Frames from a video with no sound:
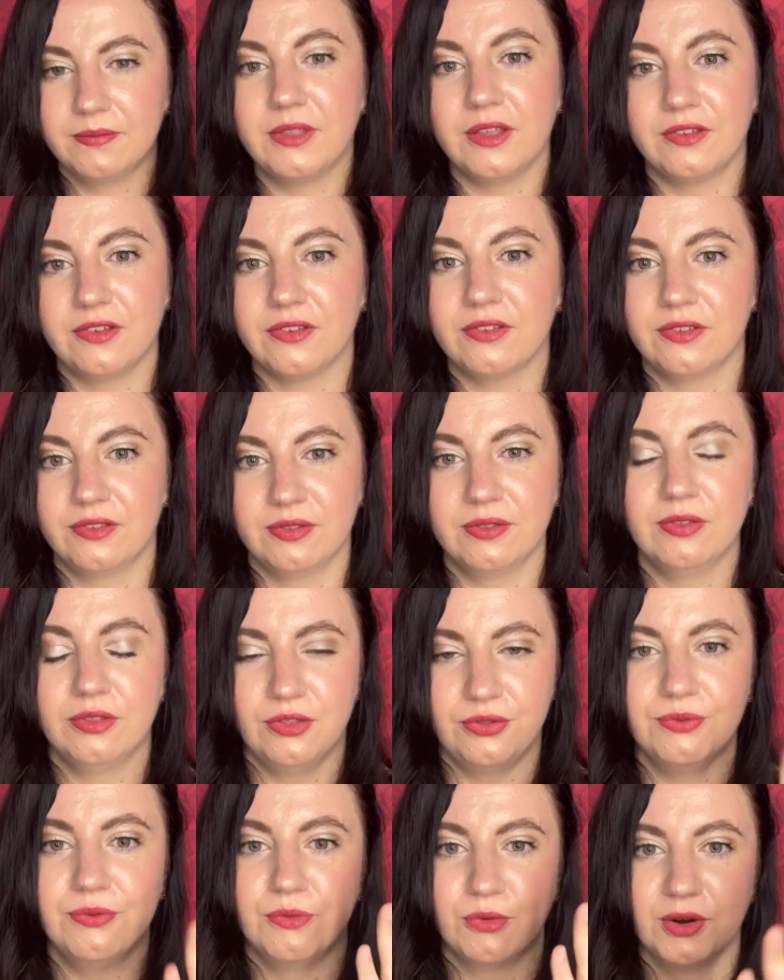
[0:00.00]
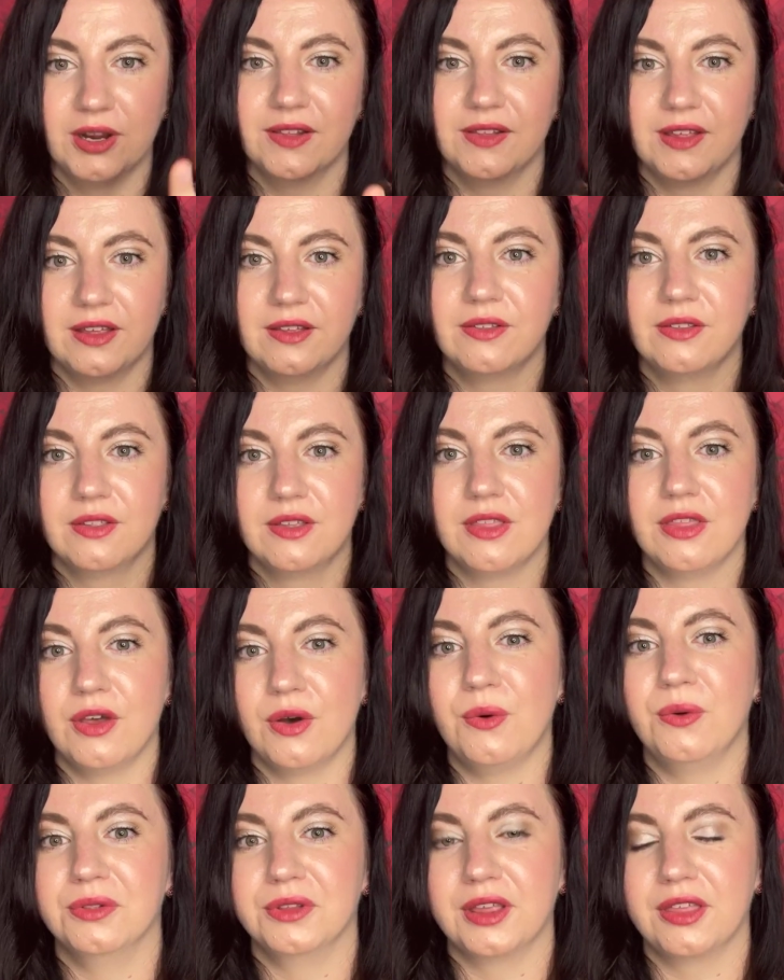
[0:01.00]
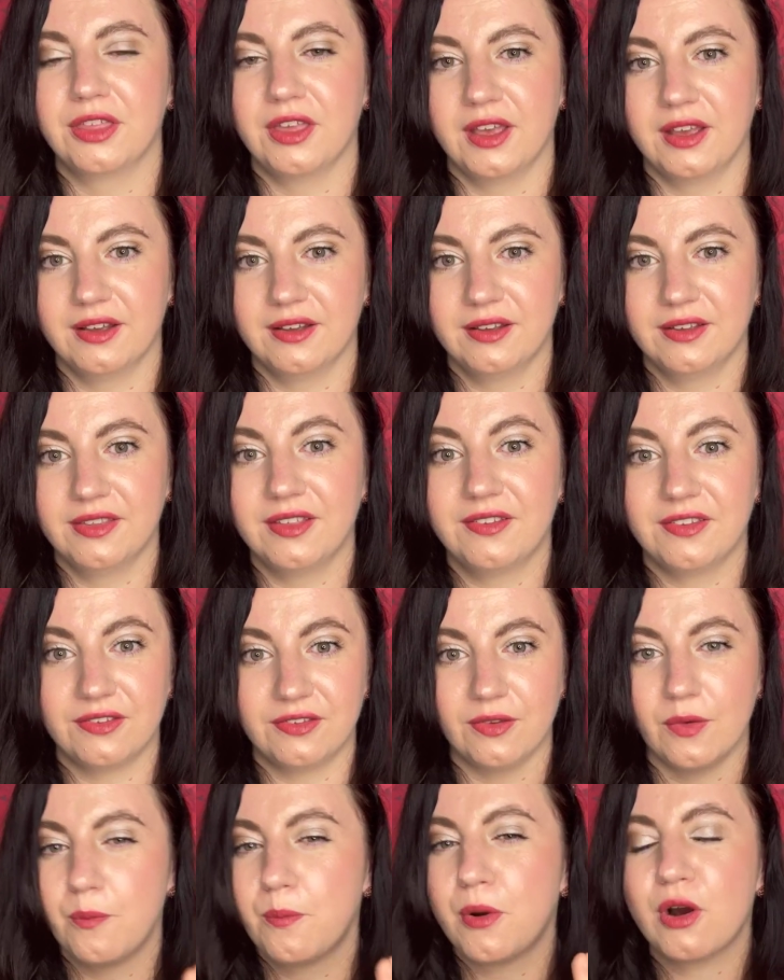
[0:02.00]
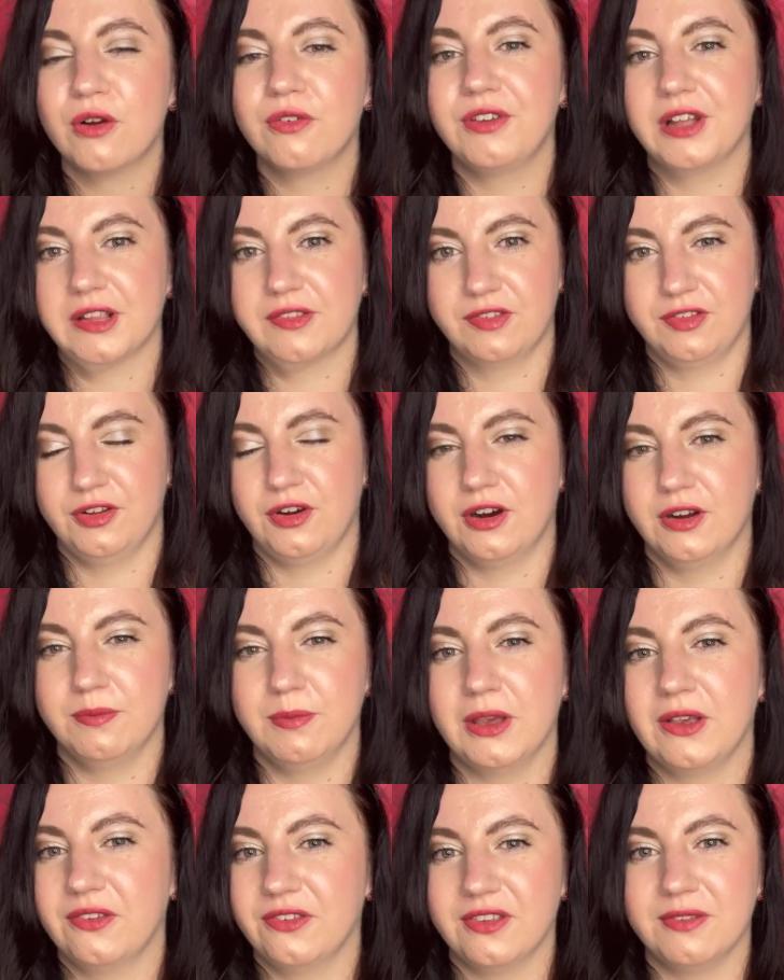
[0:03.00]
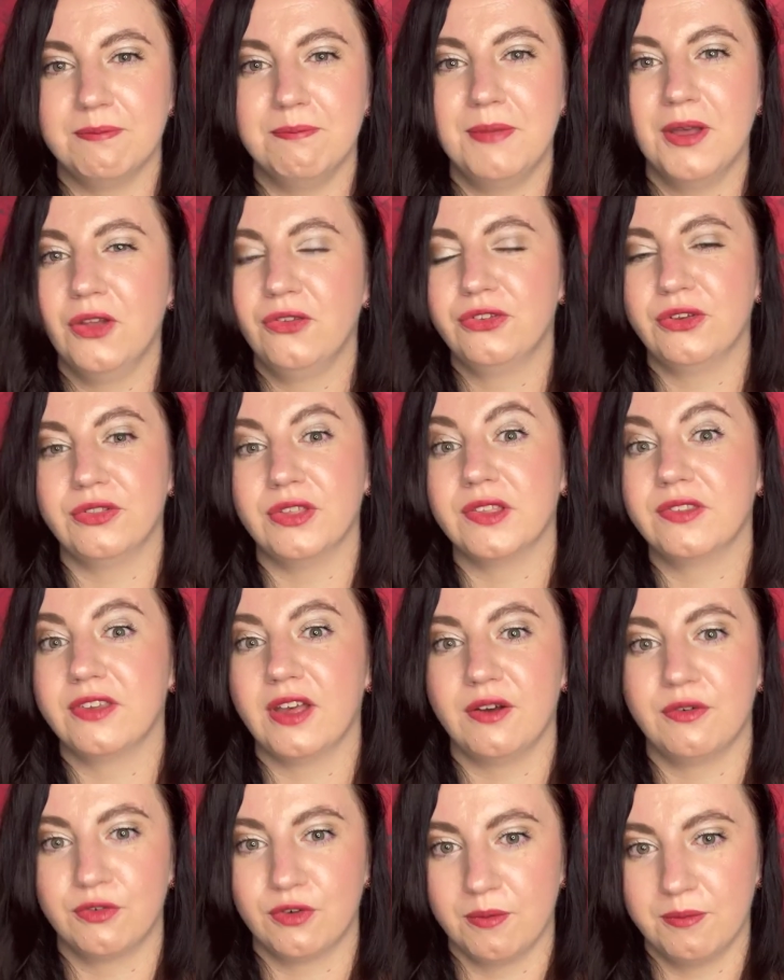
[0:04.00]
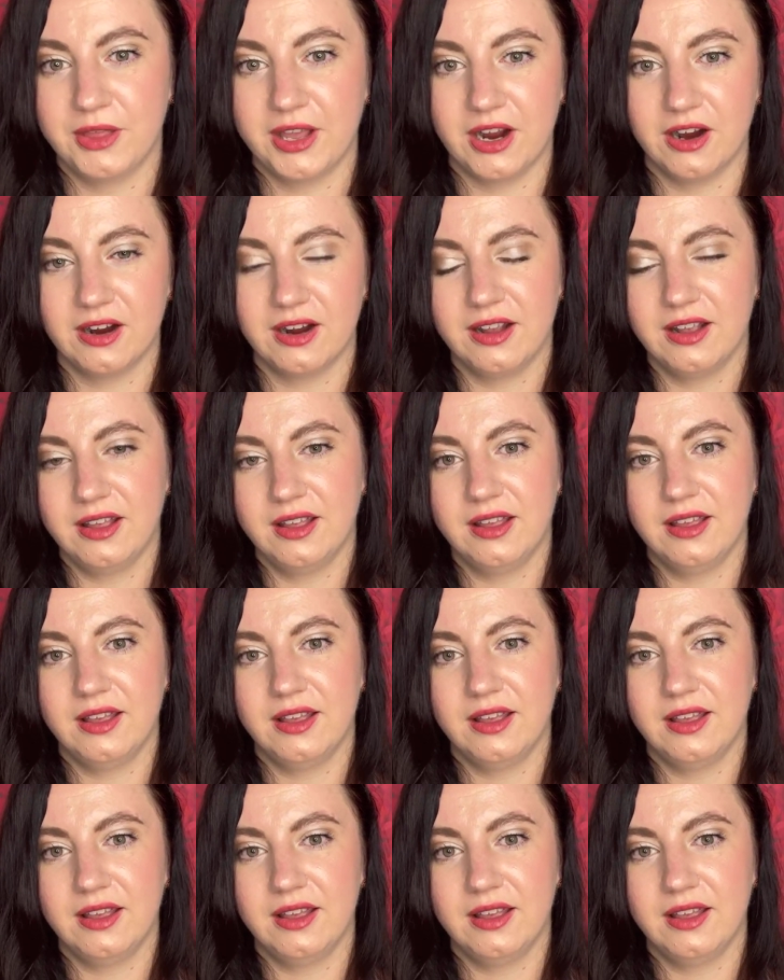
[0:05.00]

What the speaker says: This is really the only thing. This is a perfect start because it builds on itself from there.